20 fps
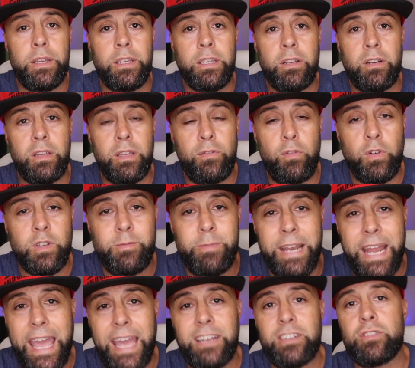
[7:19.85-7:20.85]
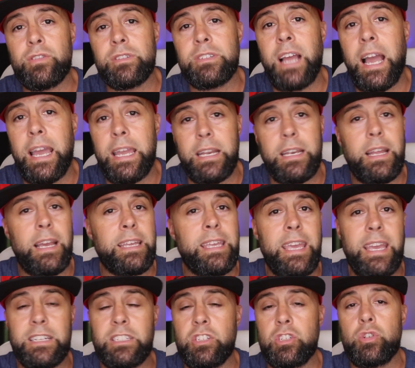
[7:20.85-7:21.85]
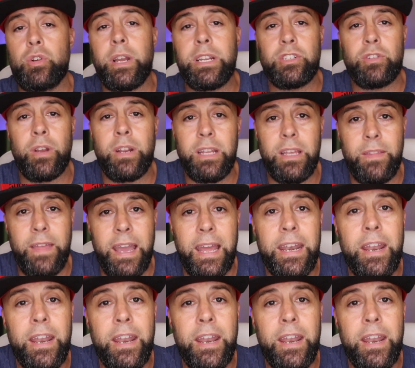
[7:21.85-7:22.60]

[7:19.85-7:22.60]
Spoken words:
You know, they've always been extra tight. I can't stretch or any of that.